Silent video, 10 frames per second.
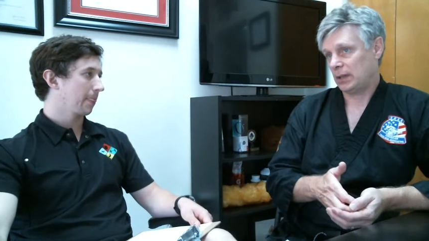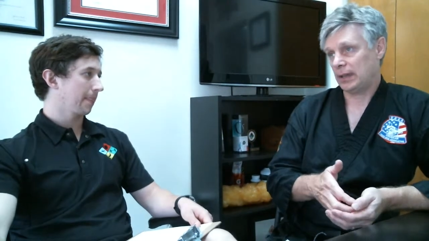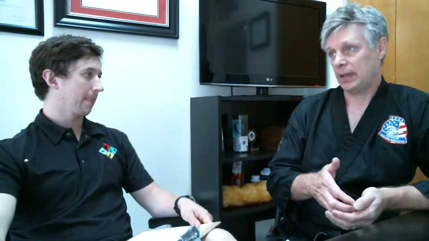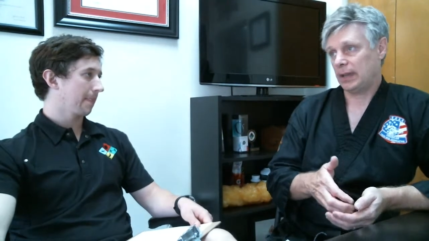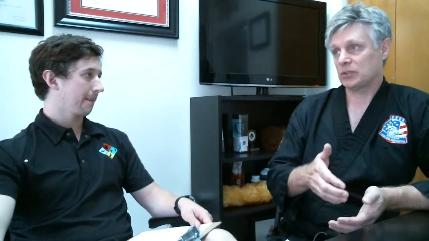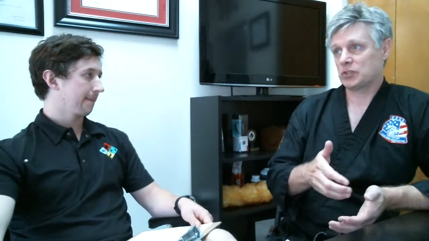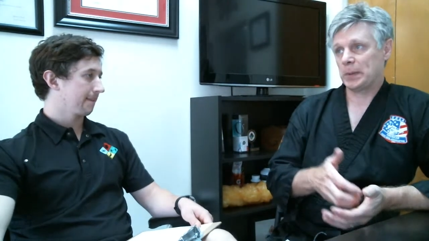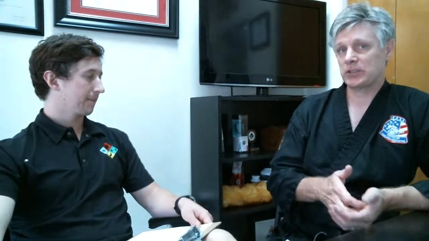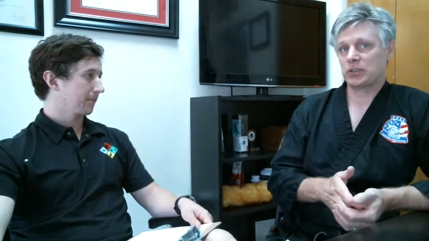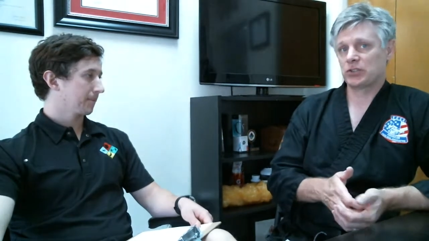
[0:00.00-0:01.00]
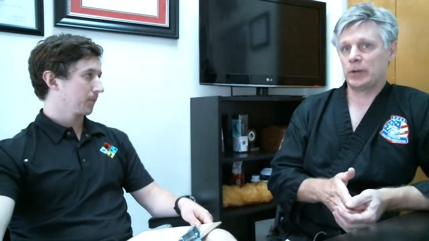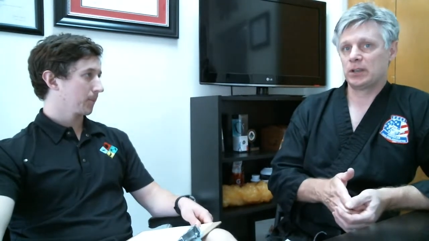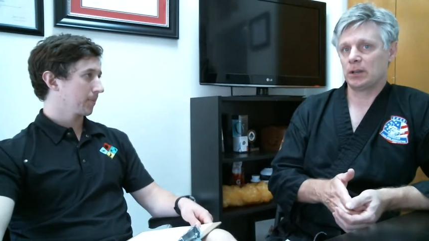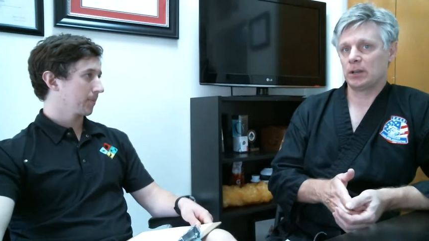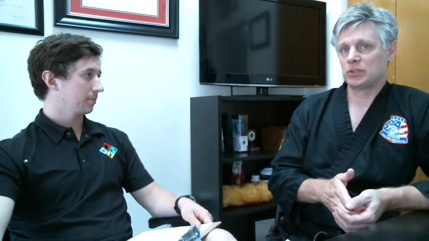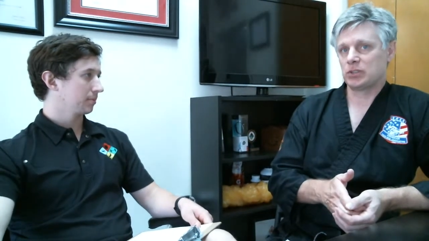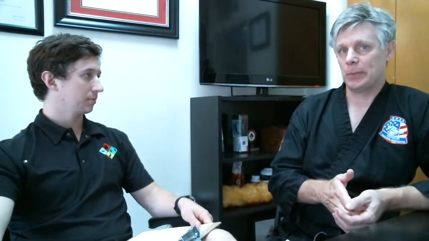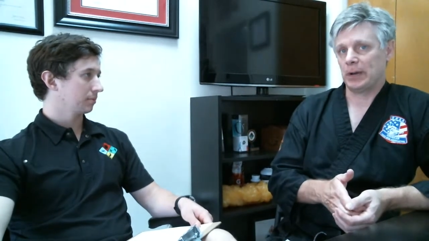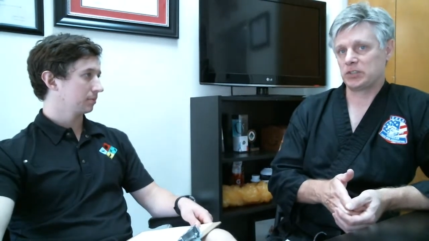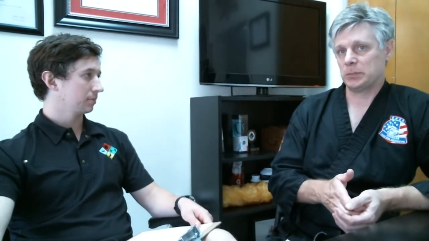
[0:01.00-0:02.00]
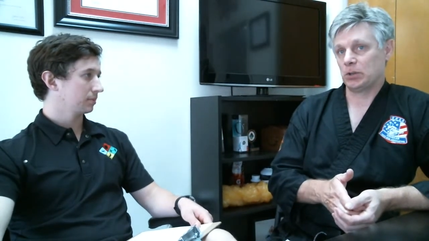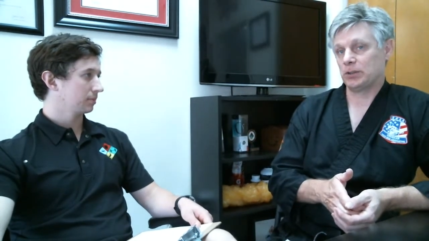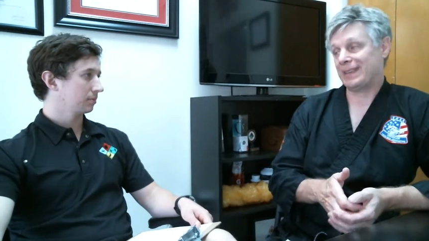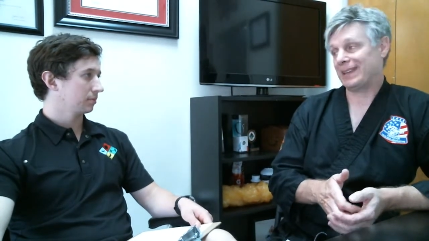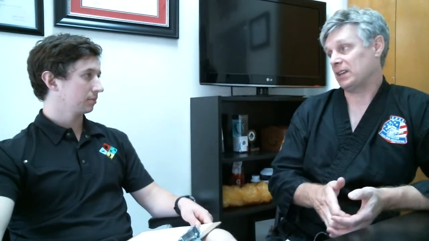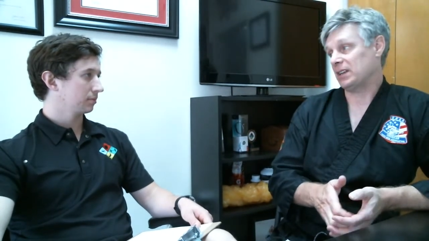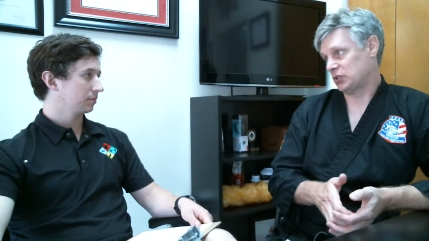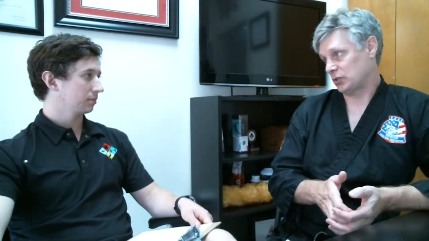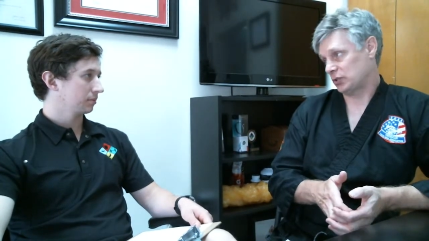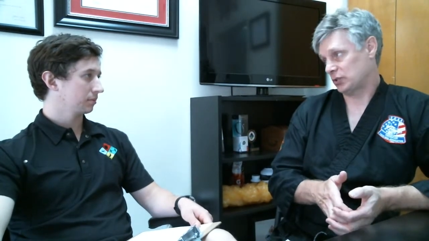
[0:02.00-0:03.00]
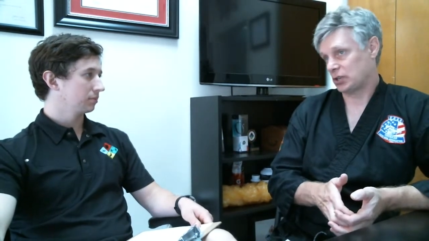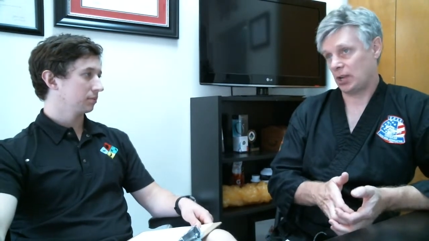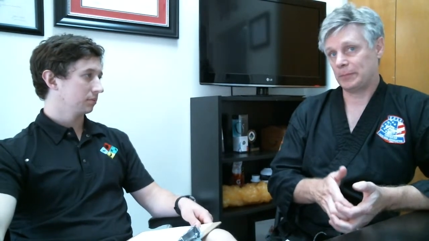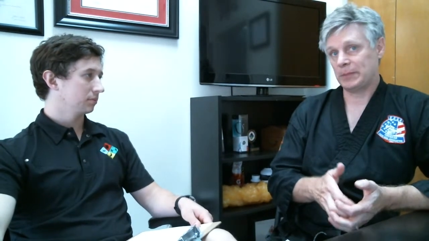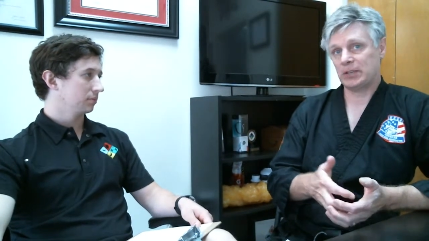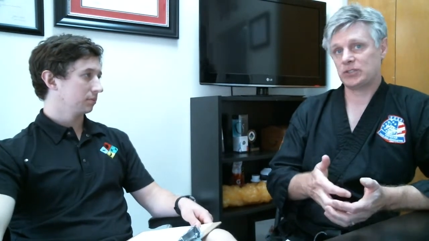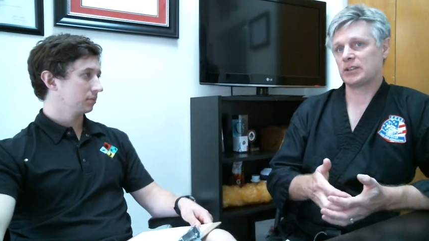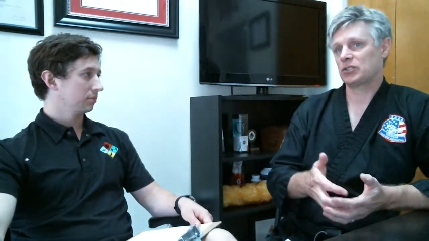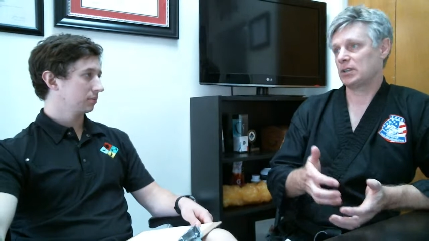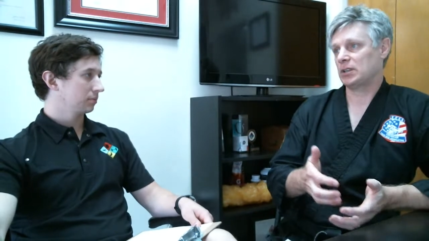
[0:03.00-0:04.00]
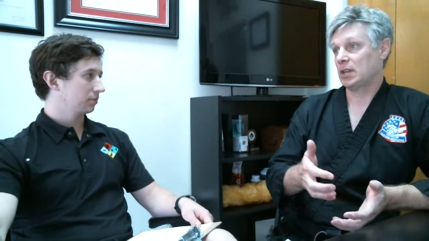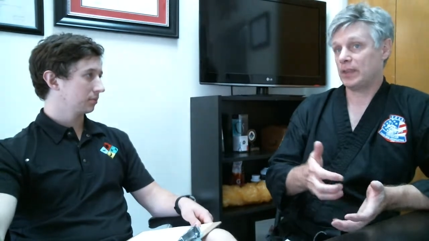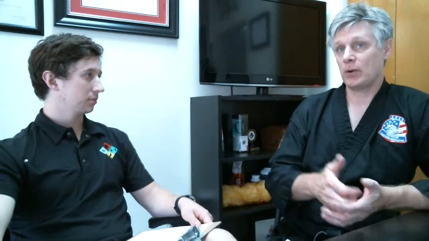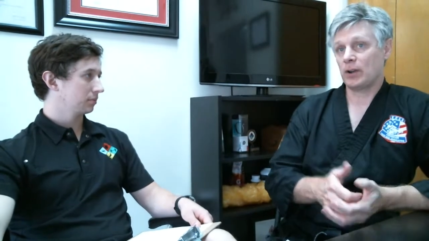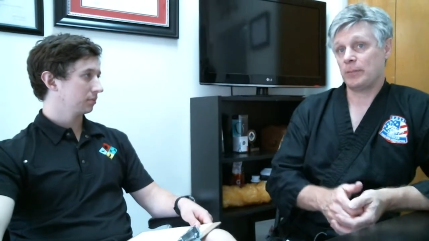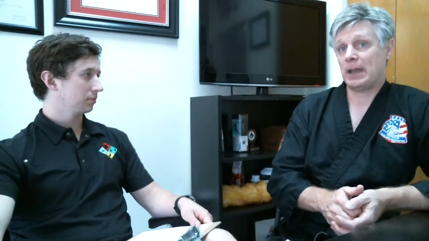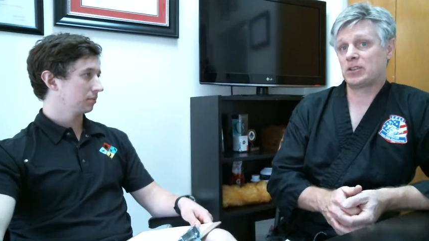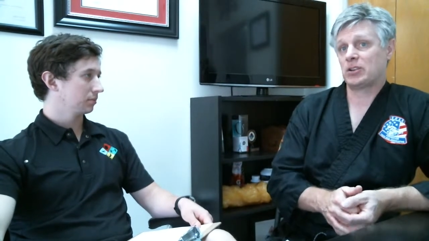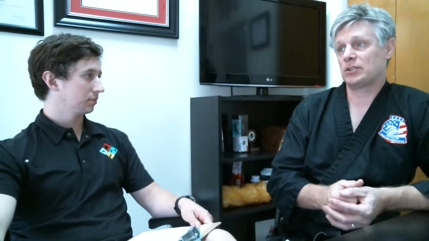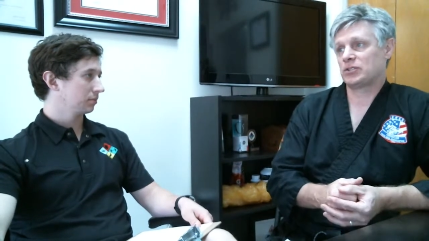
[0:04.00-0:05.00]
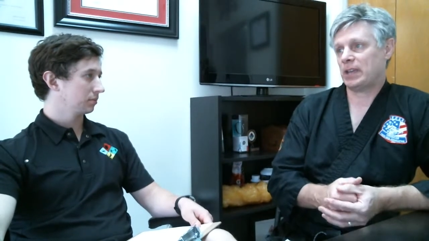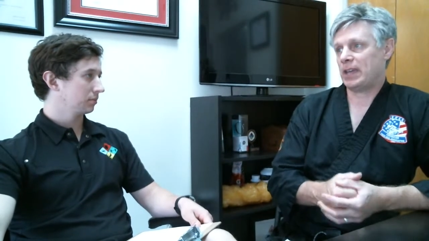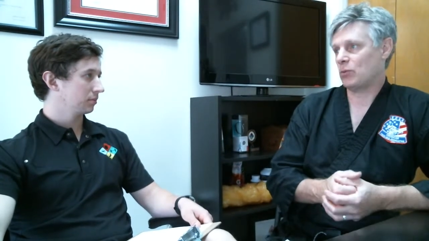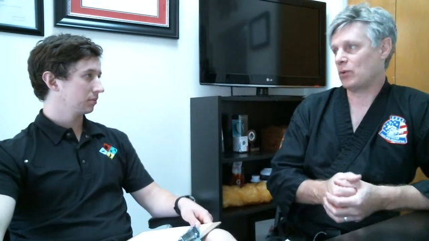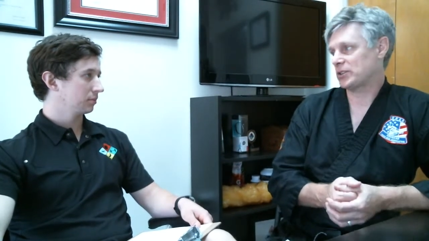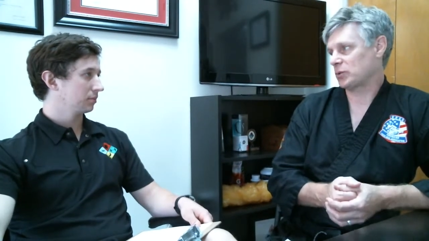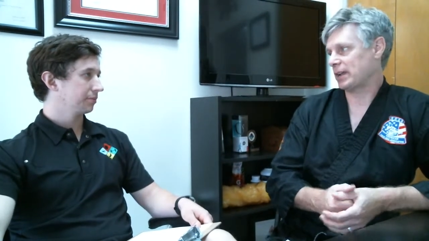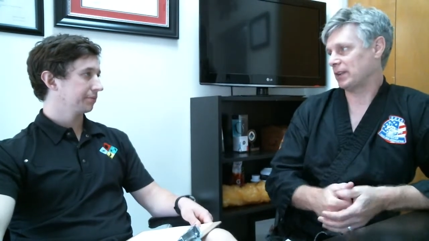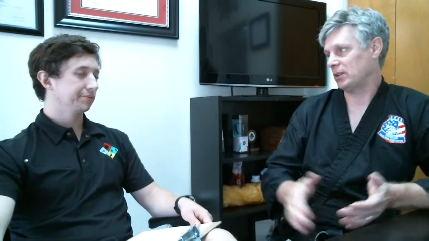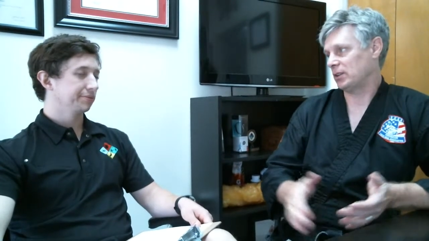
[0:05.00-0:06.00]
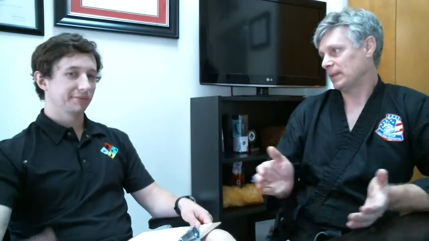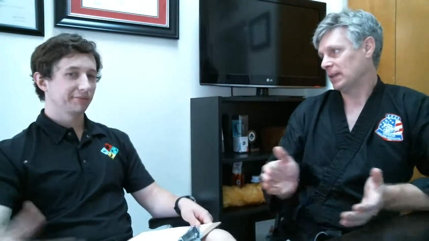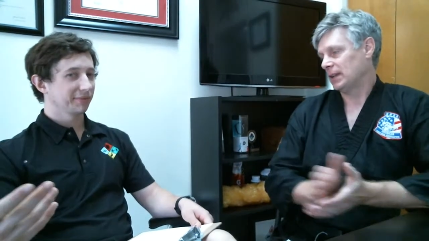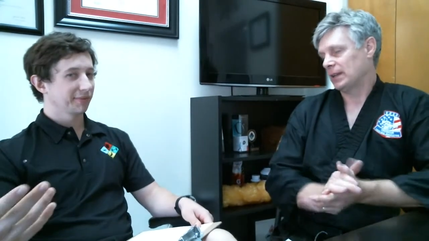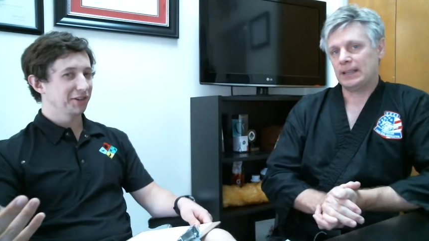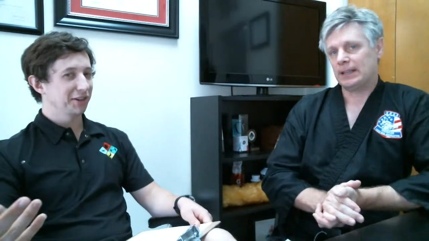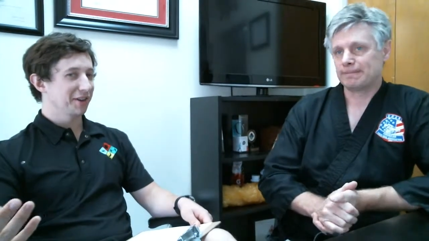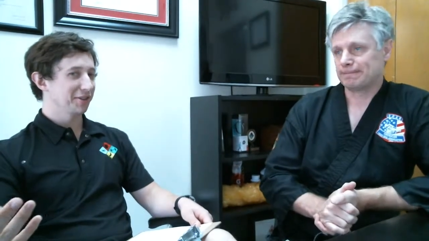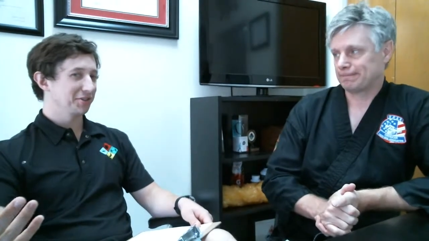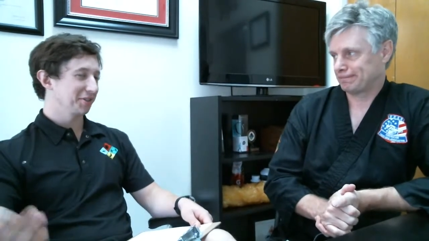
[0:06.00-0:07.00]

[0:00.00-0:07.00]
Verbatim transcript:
Speaker 1: And especially when it comes to the possibility that they can injure another child, because honestly, they go out in the backyard and say, "Hey, watch what I can do." I did that